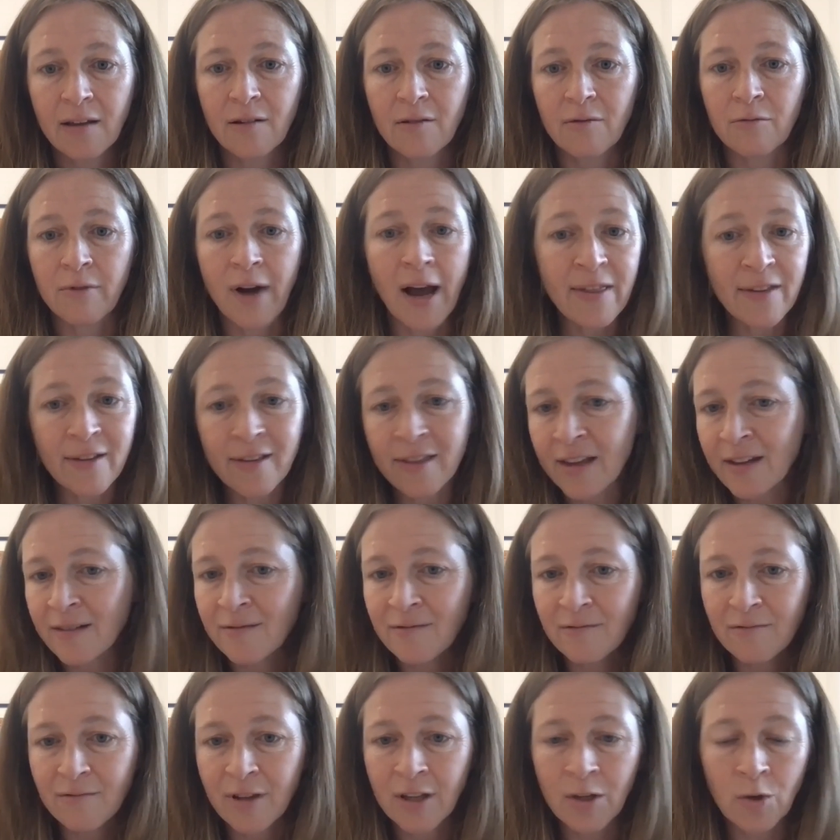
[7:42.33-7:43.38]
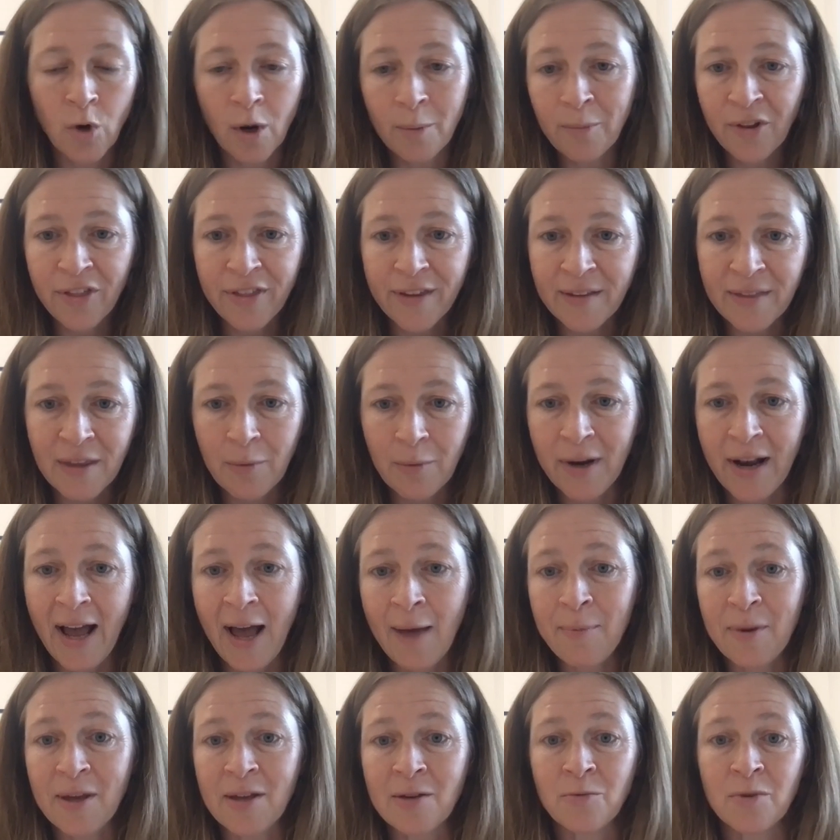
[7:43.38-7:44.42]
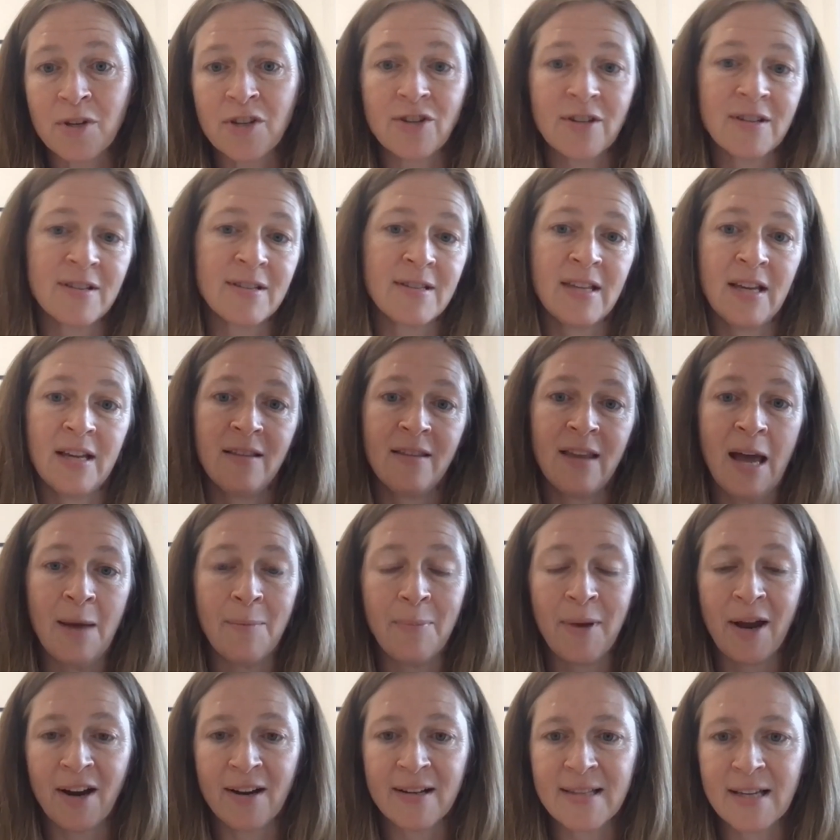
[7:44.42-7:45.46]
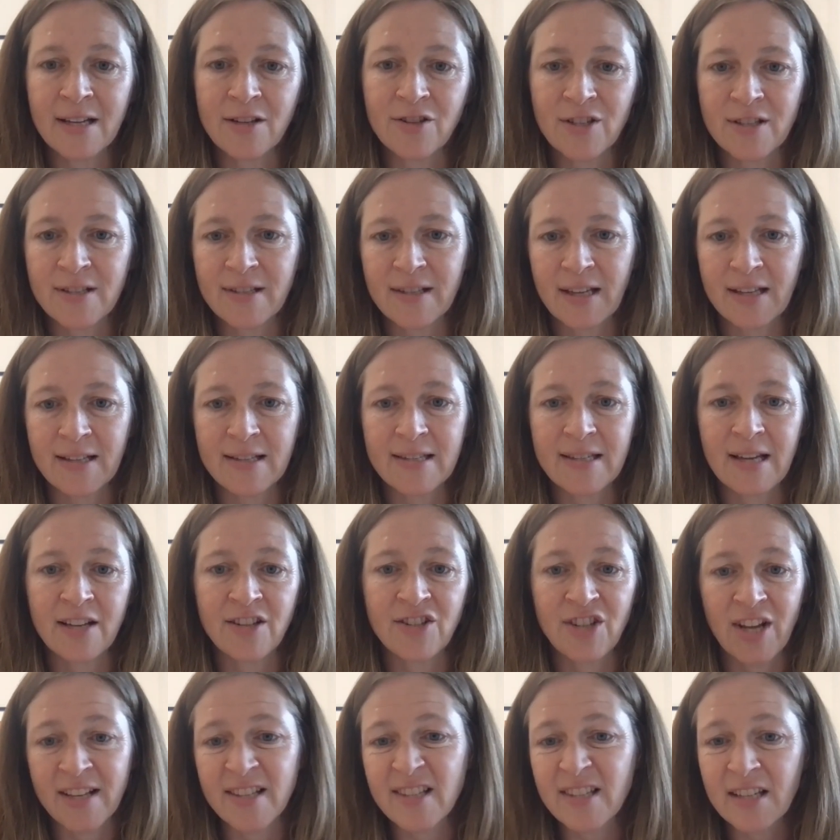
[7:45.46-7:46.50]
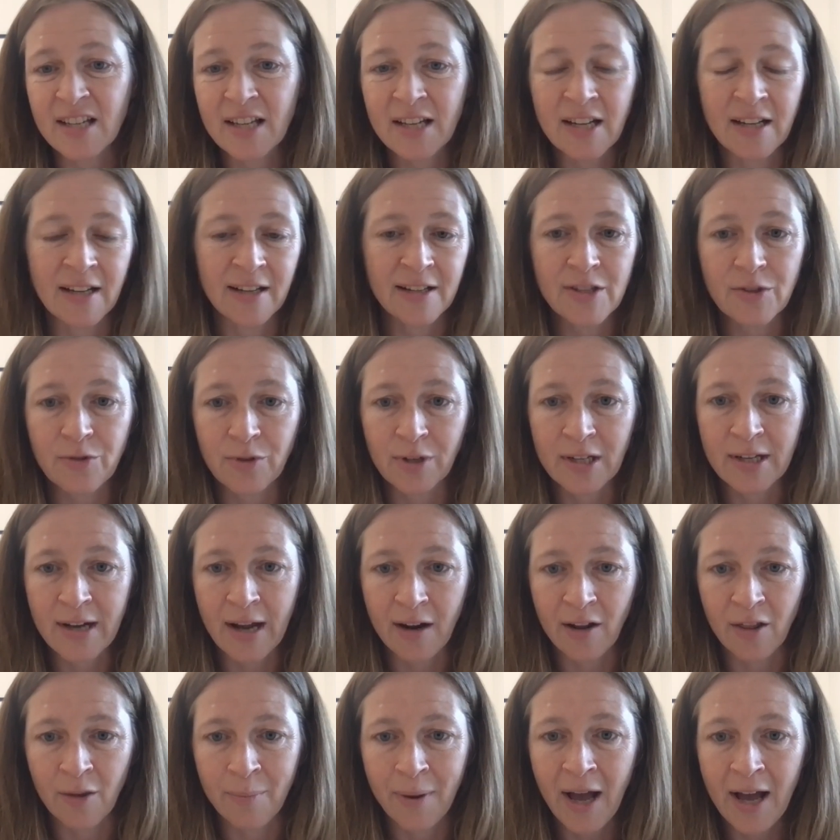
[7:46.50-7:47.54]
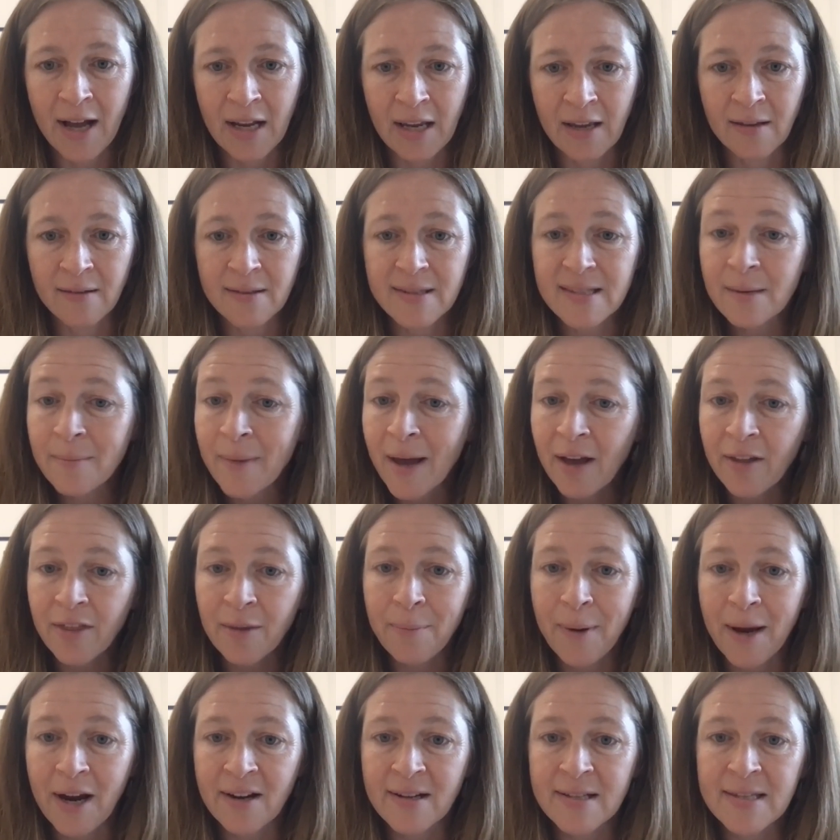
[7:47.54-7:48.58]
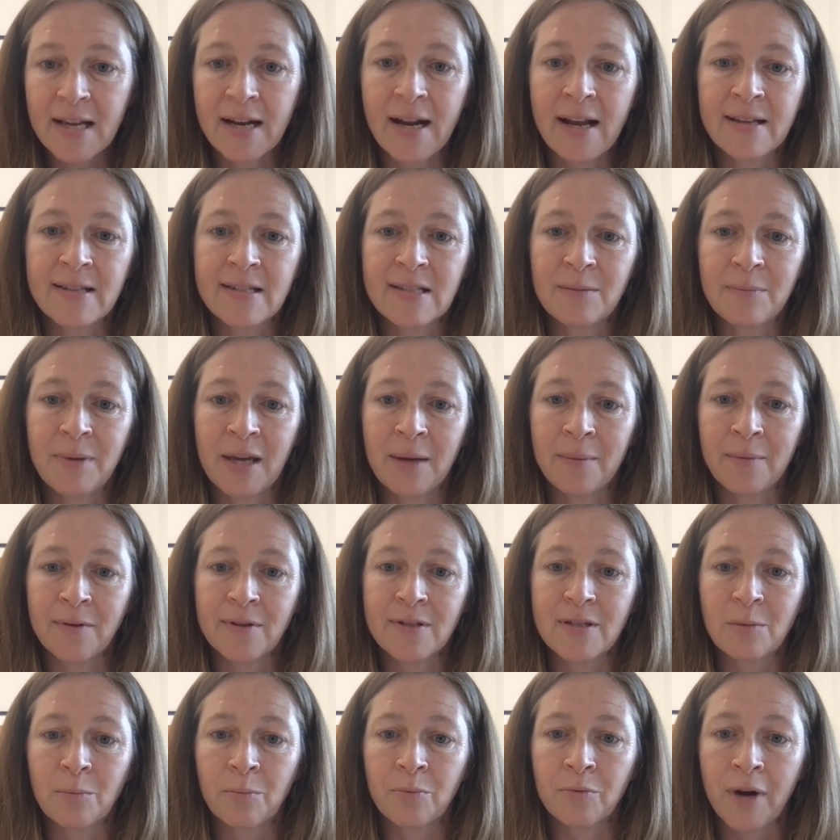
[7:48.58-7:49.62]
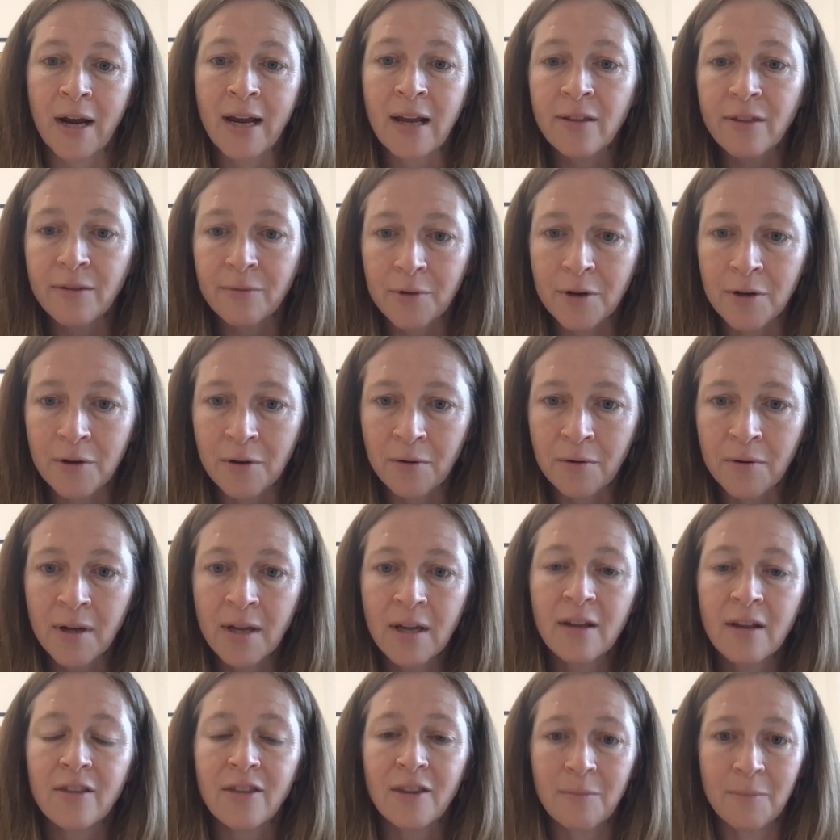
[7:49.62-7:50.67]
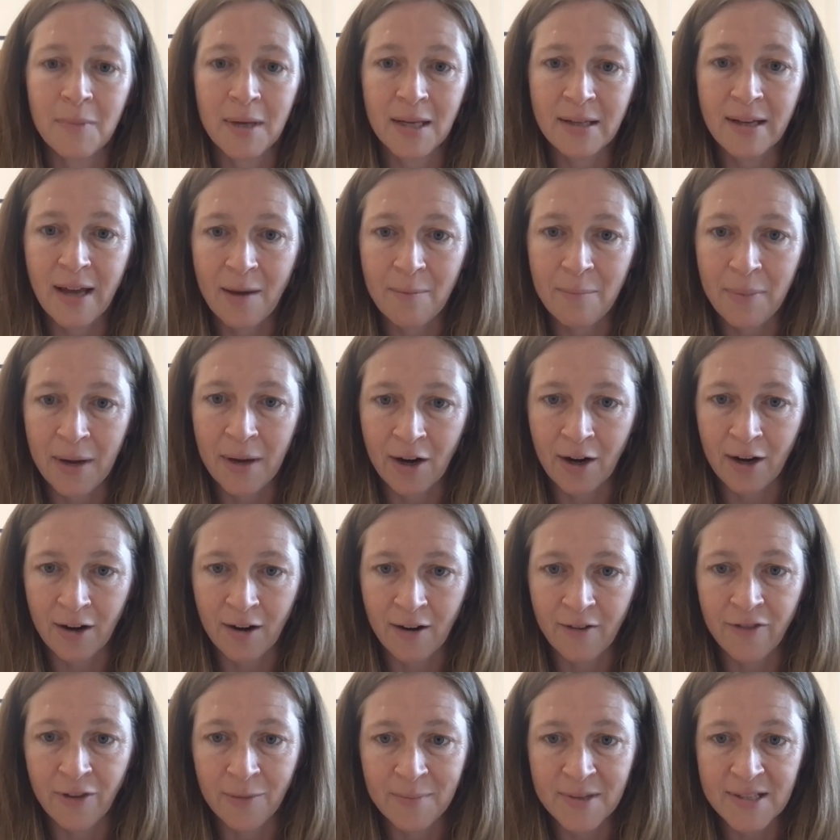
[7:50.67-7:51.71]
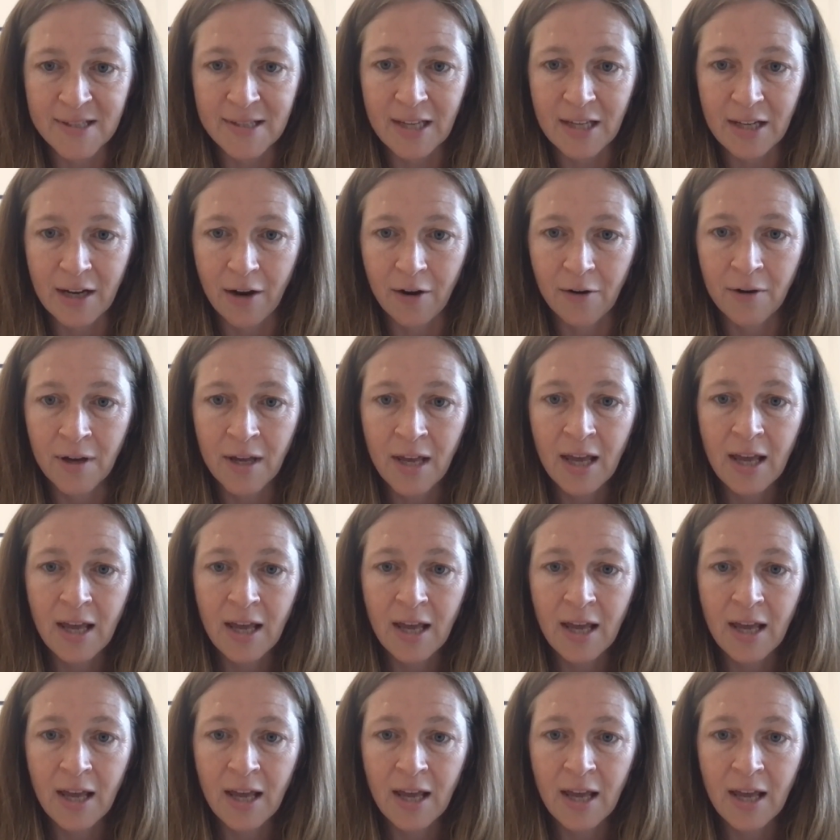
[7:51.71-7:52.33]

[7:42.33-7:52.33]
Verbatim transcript: rather than the normal thing that would happen, which is that that parasite just gets digested and excreted out of the body, somehow the parasite has to be able to break through the mid-gut barrier of the mosquito.